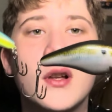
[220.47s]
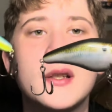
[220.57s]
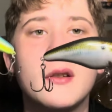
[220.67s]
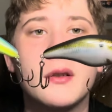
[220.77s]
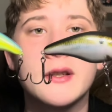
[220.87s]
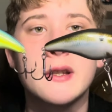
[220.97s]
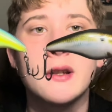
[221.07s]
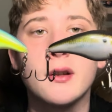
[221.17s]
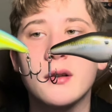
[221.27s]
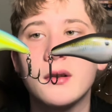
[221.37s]
as you can
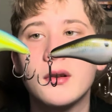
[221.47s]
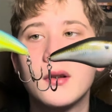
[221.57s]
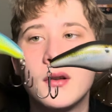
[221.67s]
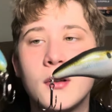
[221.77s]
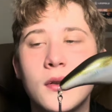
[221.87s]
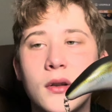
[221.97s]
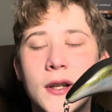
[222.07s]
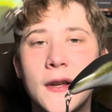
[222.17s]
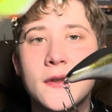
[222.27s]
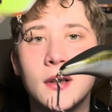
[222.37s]
see,
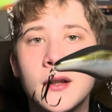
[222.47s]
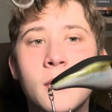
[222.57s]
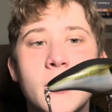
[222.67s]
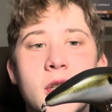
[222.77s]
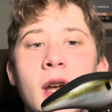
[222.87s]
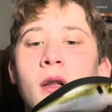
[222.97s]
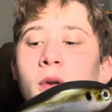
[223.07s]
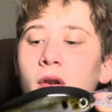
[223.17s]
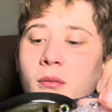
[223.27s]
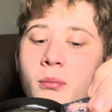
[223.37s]
that is a little bit
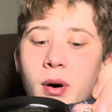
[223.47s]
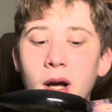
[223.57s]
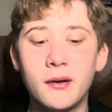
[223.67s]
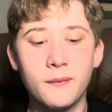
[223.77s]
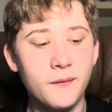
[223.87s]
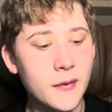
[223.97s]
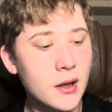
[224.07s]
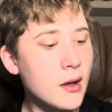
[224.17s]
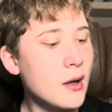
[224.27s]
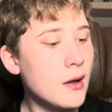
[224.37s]
shallower. But
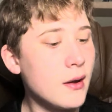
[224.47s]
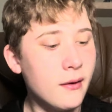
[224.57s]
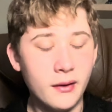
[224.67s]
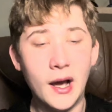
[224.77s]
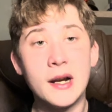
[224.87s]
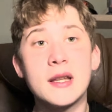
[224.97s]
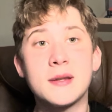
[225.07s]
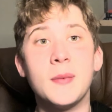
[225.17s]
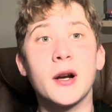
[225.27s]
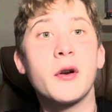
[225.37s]
that is
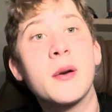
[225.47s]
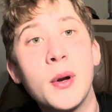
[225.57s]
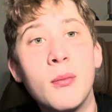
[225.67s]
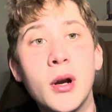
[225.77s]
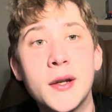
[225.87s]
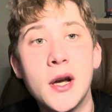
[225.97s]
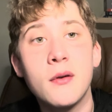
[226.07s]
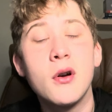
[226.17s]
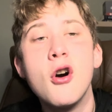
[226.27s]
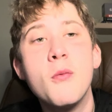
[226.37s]
my crankbait
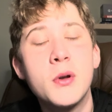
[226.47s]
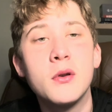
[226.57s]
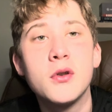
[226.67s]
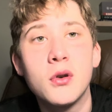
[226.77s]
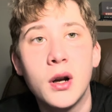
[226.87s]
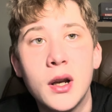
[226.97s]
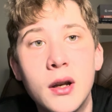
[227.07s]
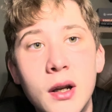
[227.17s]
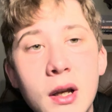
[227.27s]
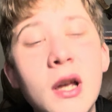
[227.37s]
breakdown. Hope you enjoyed
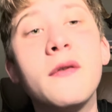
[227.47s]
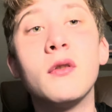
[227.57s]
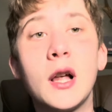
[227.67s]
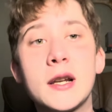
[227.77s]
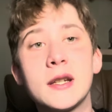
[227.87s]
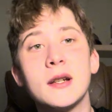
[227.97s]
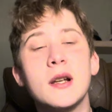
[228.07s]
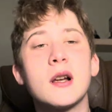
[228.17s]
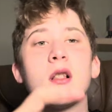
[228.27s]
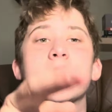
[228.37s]
it. If you liked
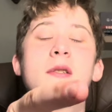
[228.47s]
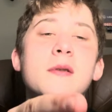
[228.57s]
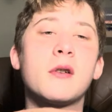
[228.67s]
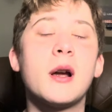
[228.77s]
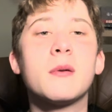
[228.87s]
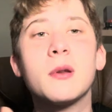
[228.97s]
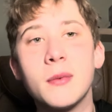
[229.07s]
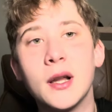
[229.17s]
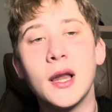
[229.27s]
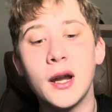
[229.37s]
it, click subscribe, give
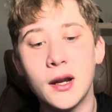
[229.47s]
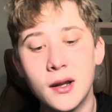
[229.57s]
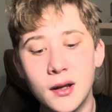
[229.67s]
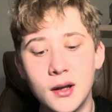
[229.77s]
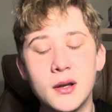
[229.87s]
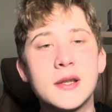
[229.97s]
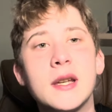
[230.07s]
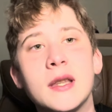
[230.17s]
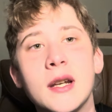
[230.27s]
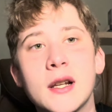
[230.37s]
me a like. See
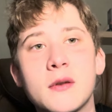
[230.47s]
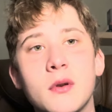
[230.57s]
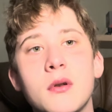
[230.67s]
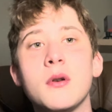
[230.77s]
you in the next one.